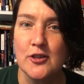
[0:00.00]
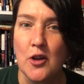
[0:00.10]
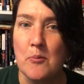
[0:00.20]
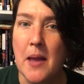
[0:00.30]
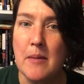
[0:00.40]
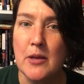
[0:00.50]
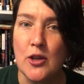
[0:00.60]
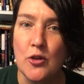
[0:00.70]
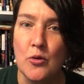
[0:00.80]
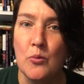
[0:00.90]
So maybe
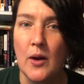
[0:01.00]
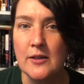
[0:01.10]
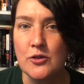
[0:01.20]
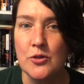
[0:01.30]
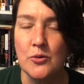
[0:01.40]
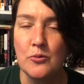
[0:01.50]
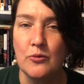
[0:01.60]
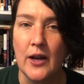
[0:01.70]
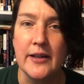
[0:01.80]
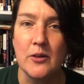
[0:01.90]
you want to
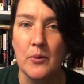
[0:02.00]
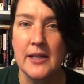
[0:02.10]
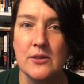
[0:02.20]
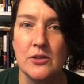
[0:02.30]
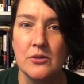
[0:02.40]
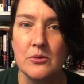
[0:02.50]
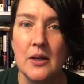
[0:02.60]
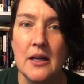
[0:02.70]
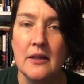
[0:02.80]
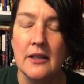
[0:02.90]
find a to
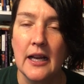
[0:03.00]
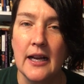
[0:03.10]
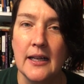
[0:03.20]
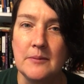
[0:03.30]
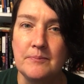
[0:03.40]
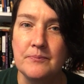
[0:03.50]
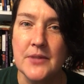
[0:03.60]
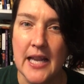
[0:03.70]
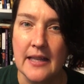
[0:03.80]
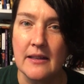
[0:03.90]

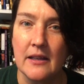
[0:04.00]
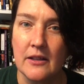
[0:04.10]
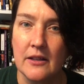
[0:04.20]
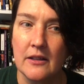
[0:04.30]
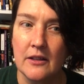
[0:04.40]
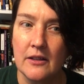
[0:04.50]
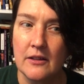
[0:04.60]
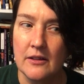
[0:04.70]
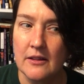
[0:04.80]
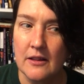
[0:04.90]
take
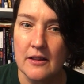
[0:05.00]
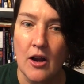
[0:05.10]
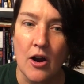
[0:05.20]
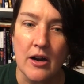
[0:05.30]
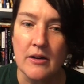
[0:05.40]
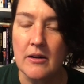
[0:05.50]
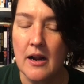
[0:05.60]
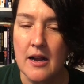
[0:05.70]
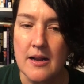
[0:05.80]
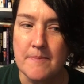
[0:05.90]
our
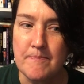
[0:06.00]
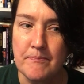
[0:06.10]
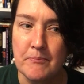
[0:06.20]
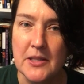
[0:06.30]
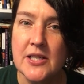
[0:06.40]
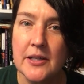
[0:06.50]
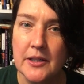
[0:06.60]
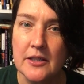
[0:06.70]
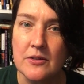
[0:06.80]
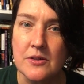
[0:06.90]

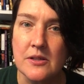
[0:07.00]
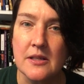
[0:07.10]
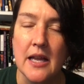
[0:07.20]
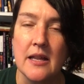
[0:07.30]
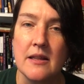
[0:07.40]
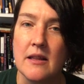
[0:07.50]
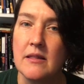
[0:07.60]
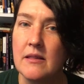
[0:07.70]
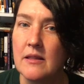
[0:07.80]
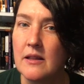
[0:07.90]
materials and
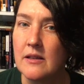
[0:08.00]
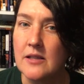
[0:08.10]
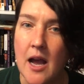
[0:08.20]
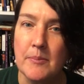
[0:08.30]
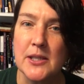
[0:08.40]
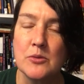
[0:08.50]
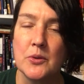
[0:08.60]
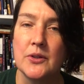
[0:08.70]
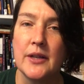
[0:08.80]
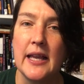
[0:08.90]
the
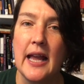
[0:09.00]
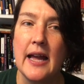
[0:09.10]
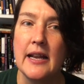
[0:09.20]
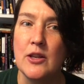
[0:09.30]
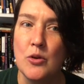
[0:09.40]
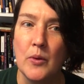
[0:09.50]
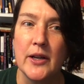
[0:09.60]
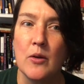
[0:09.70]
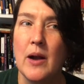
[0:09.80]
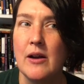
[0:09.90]
topics we're looking at, and you
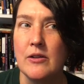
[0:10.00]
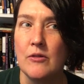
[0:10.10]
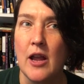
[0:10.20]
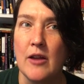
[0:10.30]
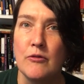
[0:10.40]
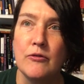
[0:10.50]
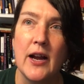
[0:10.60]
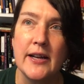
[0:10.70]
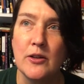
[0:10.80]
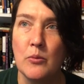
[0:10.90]
want to go out and
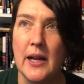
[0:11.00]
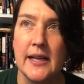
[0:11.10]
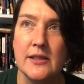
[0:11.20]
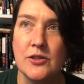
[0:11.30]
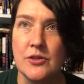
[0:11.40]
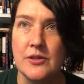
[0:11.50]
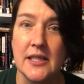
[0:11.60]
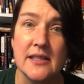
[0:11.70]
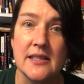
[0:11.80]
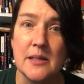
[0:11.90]
find a way to
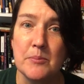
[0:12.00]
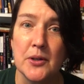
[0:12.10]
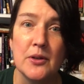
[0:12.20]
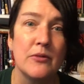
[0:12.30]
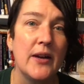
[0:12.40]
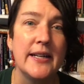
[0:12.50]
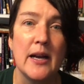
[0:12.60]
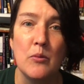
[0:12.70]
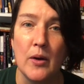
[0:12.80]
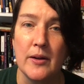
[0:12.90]
dig deeper,
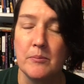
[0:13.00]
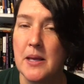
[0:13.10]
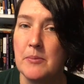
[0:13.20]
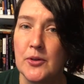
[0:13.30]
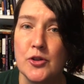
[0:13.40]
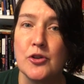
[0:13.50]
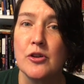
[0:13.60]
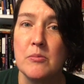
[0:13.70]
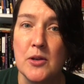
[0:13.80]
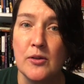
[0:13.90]
find out what people in your
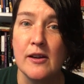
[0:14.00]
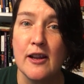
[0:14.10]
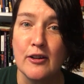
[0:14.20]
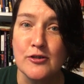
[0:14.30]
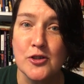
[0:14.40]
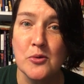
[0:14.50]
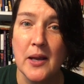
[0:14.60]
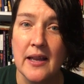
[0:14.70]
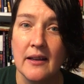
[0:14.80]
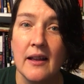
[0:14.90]
community are
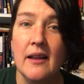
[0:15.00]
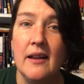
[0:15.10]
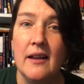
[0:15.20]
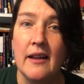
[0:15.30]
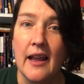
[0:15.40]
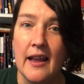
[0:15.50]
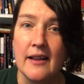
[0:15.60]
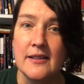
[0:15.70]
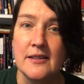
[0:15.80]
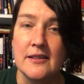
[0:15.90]
doing,
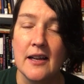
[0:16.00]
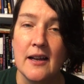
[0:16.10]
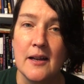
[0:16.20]
and